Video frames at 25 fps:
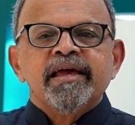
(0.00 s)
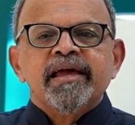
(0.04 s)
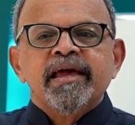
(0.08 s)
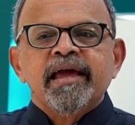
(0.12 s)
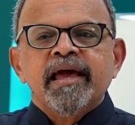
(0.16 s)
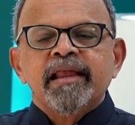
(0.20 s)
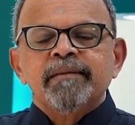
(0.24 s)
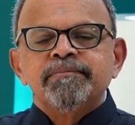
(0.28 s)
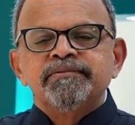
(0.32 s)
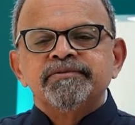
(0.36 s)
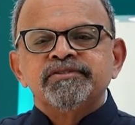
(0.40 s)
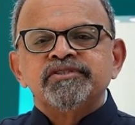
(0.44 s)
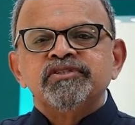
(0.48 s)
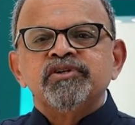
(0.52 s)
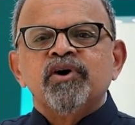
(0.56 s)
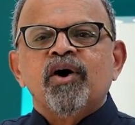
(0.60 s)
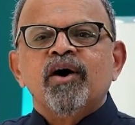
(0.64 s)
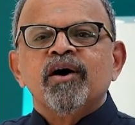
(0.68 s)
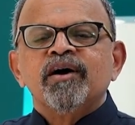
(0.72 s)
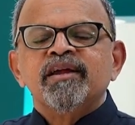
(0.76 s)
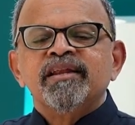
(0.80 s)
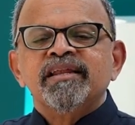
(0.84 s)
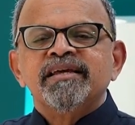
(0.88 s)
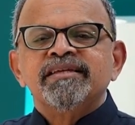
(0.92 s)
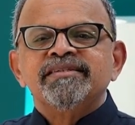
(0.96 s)
helps the
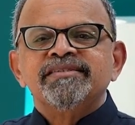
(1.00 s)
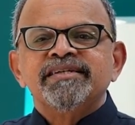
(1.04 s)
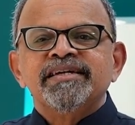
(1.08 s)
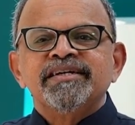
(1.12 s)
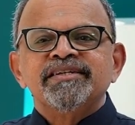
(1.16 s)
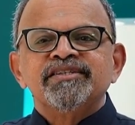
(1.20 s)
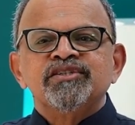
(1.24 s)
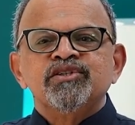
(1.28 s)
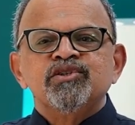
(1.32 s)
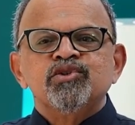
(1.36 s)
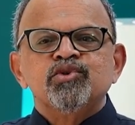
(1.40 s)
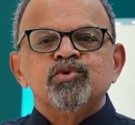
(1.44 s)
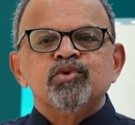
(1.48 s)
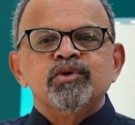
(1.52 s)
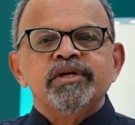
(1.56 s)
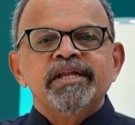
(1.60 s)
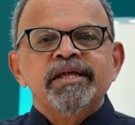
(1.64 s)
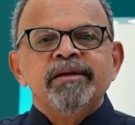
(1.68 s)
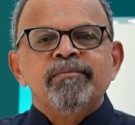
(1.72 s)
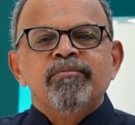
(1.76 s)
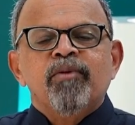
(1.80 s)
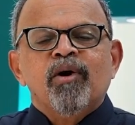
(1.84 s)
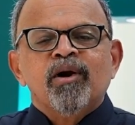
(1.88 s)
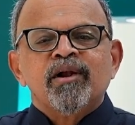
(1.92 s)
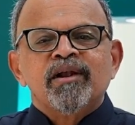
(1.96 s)
organization to
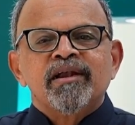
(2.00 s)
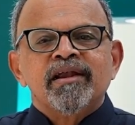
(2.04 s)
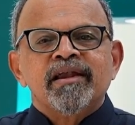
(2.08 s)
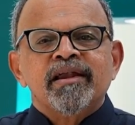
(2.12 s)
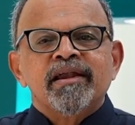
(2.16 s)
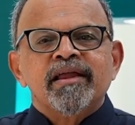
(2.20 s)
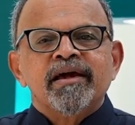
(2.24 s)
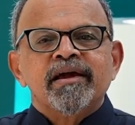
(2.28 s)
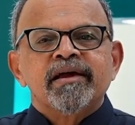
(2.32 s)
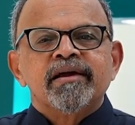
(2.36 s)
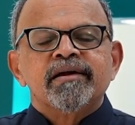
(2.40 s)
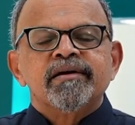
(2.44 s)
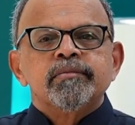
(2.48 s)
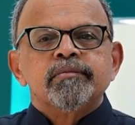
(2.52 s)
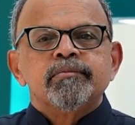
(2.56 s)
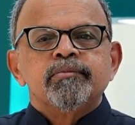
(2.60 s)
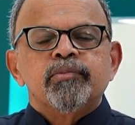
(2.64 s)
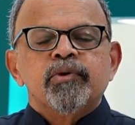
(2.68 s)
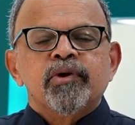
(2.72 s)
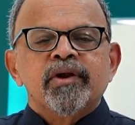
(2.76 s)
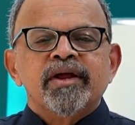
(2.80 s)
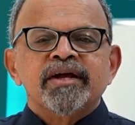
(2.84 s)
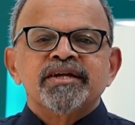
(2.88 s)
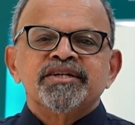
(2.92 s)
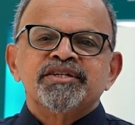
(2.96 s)
debottleneck
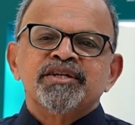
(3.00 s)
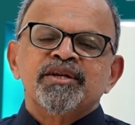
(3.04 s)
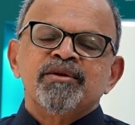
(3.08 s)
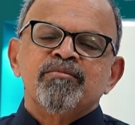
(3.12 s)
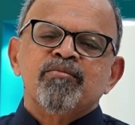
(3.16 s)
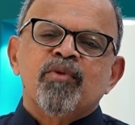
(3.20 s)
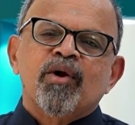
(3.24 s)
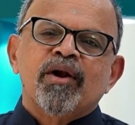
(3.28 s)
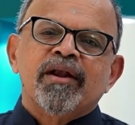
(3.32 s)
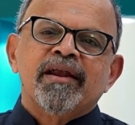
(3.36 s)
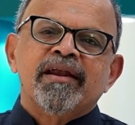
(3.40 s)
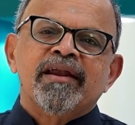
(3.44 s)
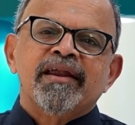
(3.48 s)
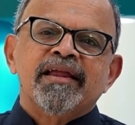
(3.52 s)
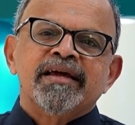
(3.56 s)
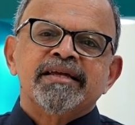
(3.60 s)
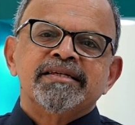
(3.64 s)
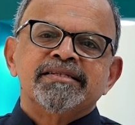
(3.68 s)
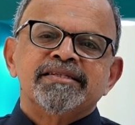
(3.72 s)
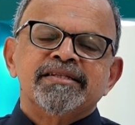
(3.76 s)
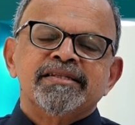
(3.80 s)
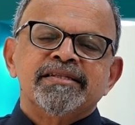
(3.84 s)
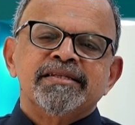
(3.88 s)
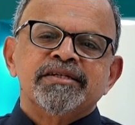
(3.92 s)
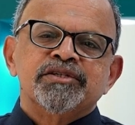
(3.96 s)
production
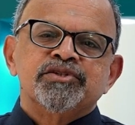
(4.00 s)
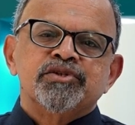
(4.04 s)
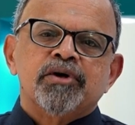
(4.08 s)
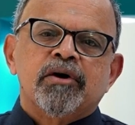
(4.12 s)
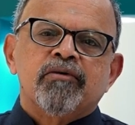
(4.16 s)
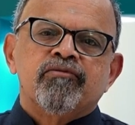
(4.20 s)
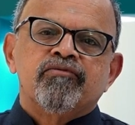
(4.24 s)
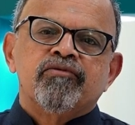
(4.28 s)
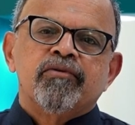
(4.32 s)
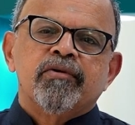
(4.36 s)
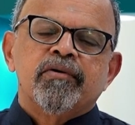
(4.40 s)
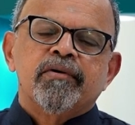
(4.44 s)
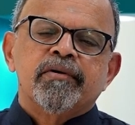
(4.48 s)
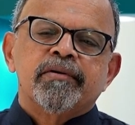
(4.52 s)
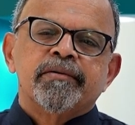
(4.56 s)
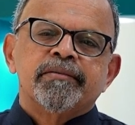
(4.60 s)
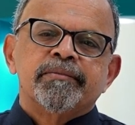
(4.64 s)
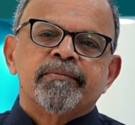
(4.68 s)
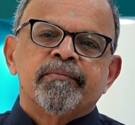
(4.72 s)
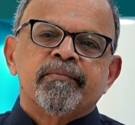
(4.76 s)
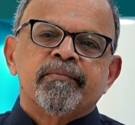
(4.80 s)
bottlenecks in the shop floor,